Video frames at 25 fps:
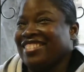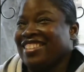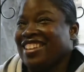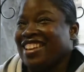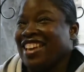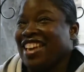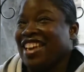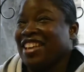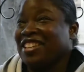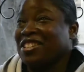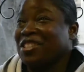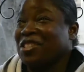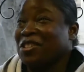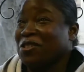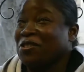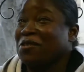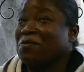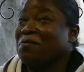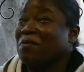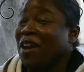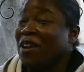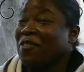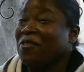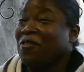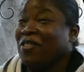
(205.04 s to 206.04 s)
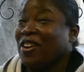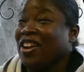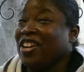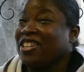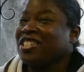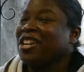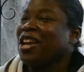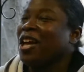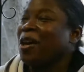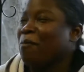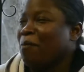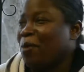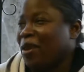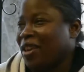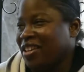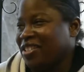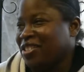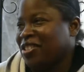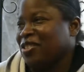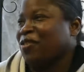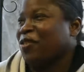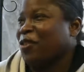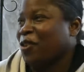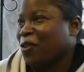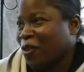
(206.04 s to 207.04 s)
excuse my French, a piece
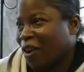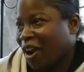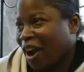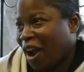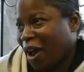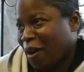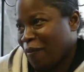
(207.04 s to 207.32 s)
of crap.